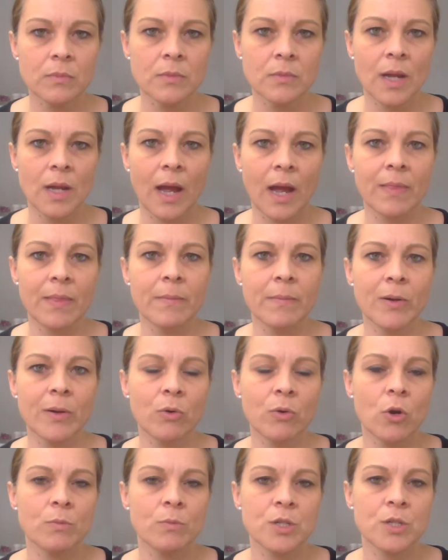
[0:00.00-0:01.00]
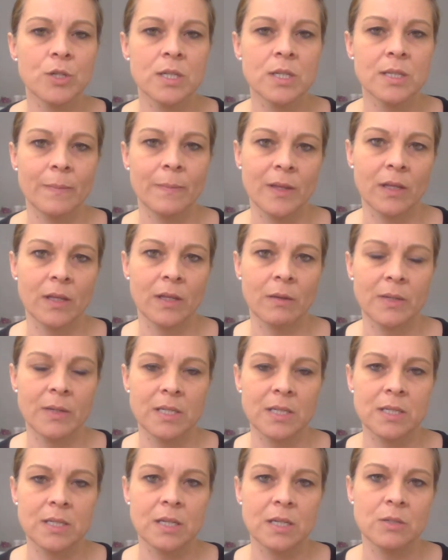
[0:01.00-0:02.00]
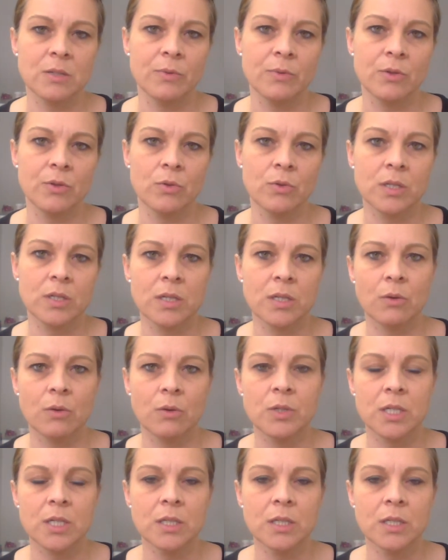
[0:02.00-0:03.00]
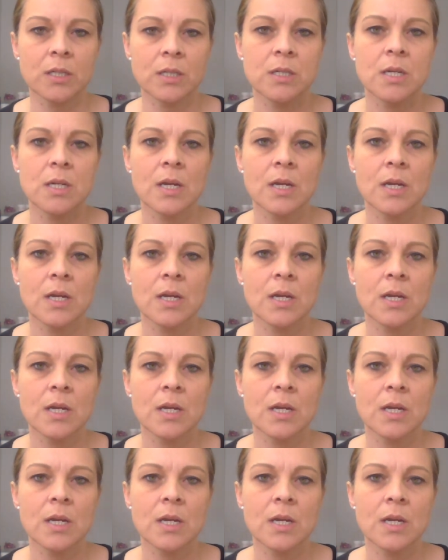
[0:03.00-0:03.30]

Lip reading: And the milk option is something that can be discussed with your consultant,